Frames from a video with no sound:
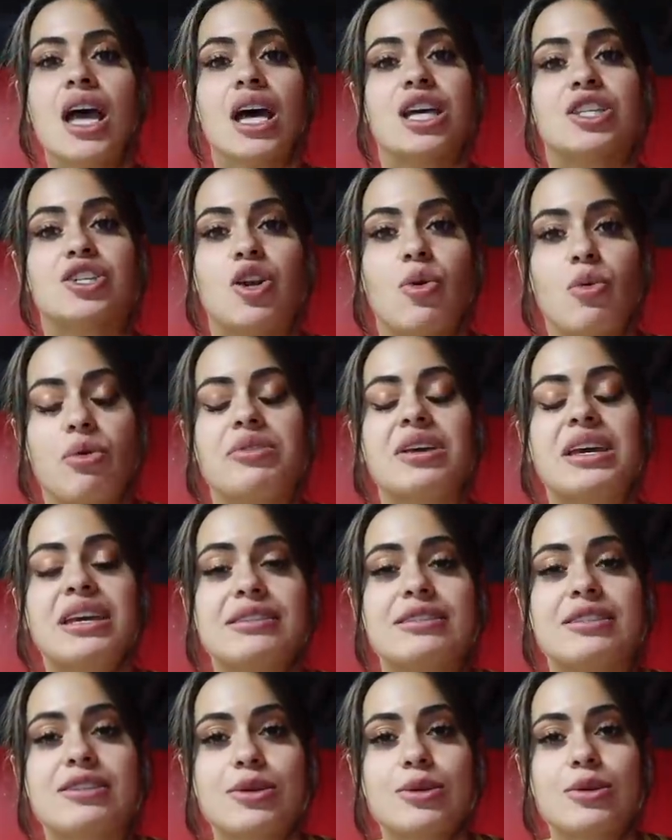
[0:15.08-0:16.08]
Do you know what you
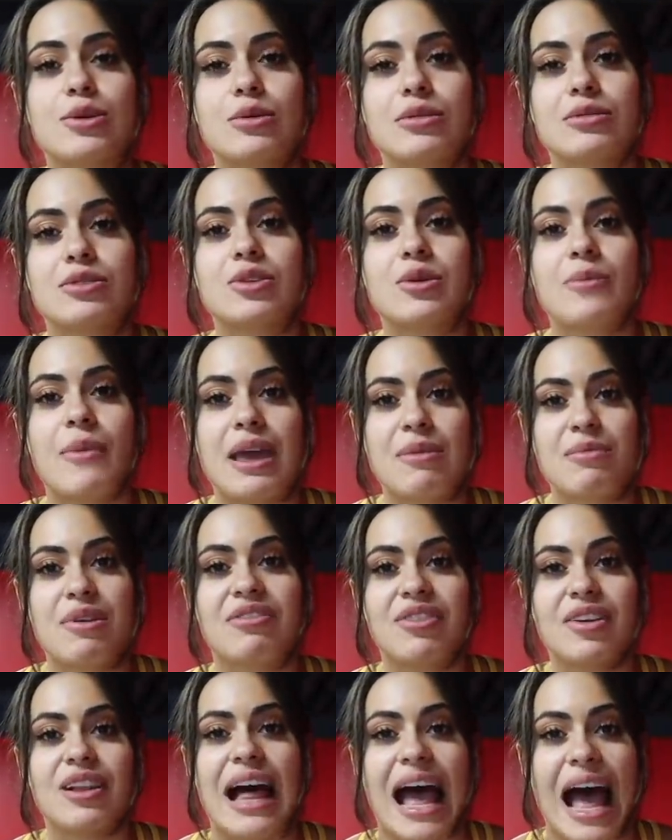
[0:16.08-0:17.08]
could do to make me
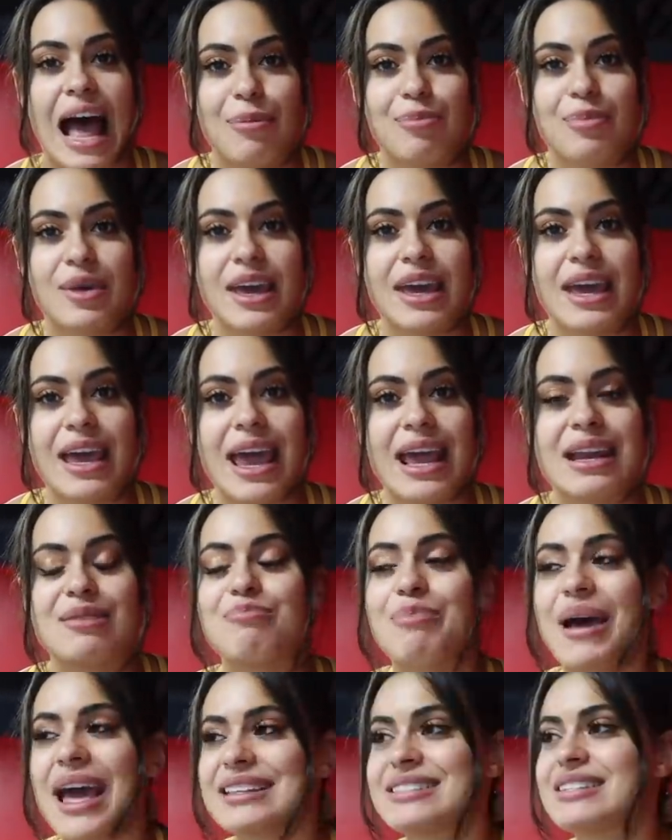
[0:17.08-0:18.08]
feel happier
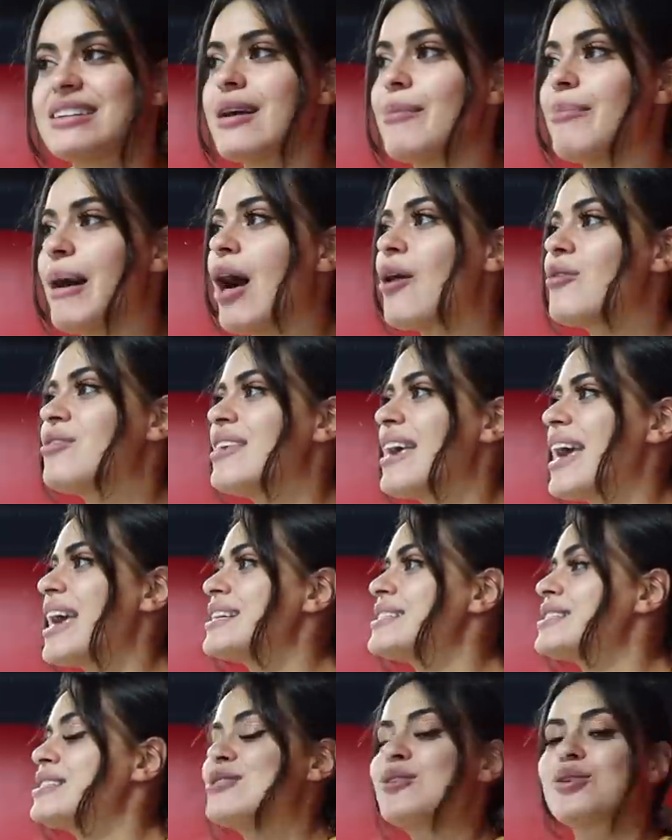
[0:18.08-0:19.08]
and better about this?